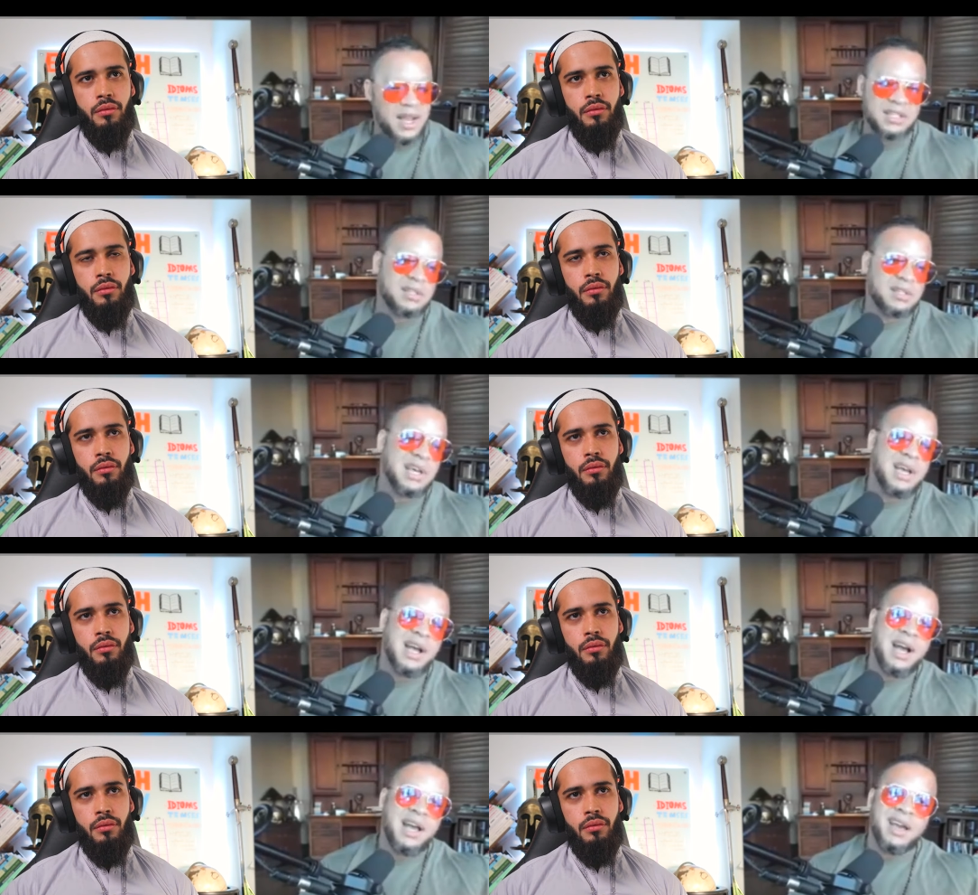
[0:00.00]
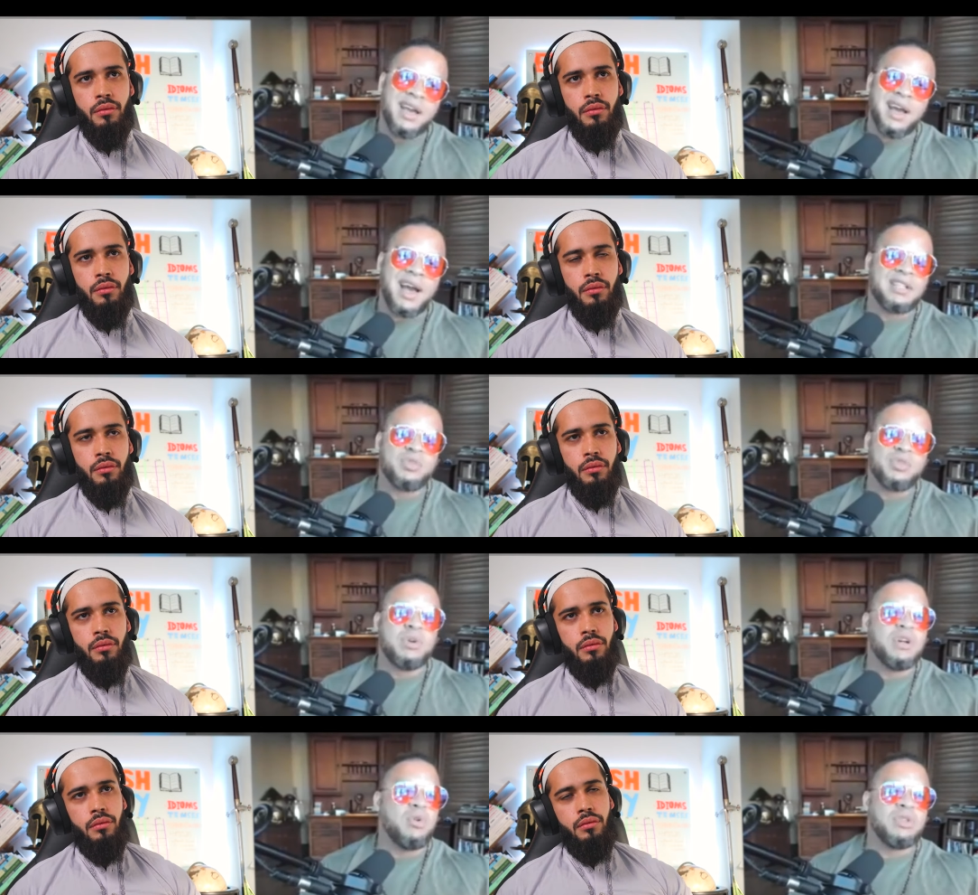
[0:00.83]
Speaker 1: I just I just
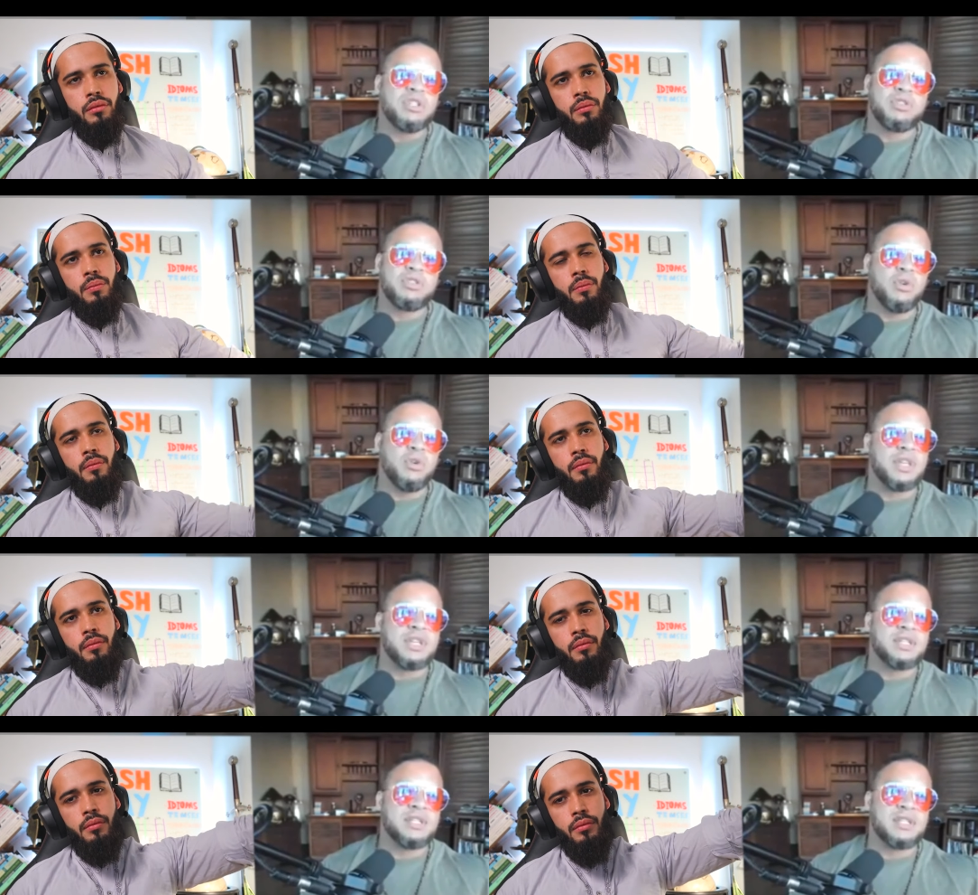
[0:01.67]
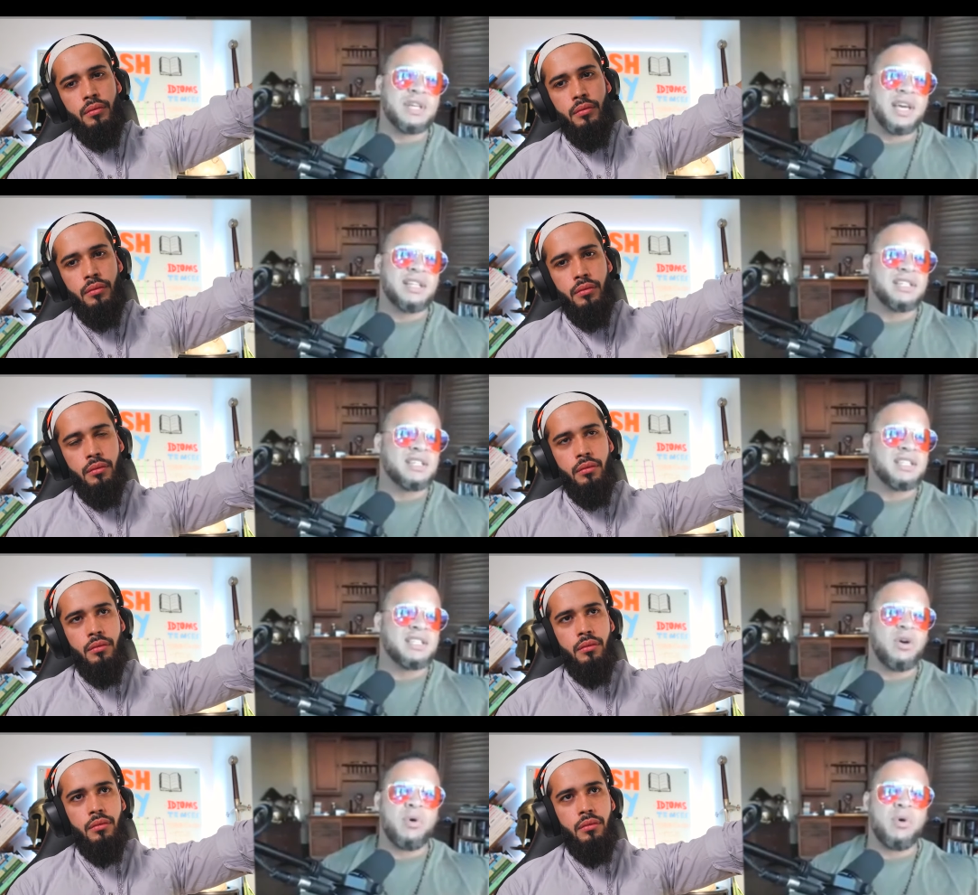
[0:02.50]
want to know what the truth is, and it just
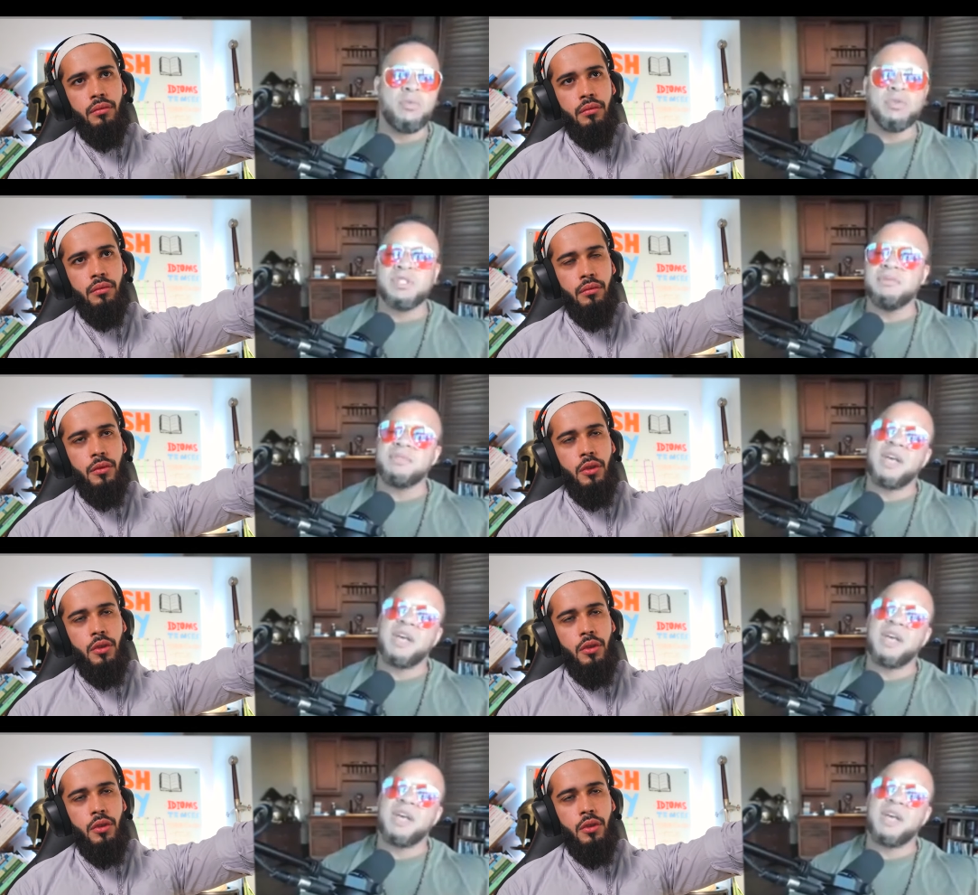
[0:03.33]
see almost seems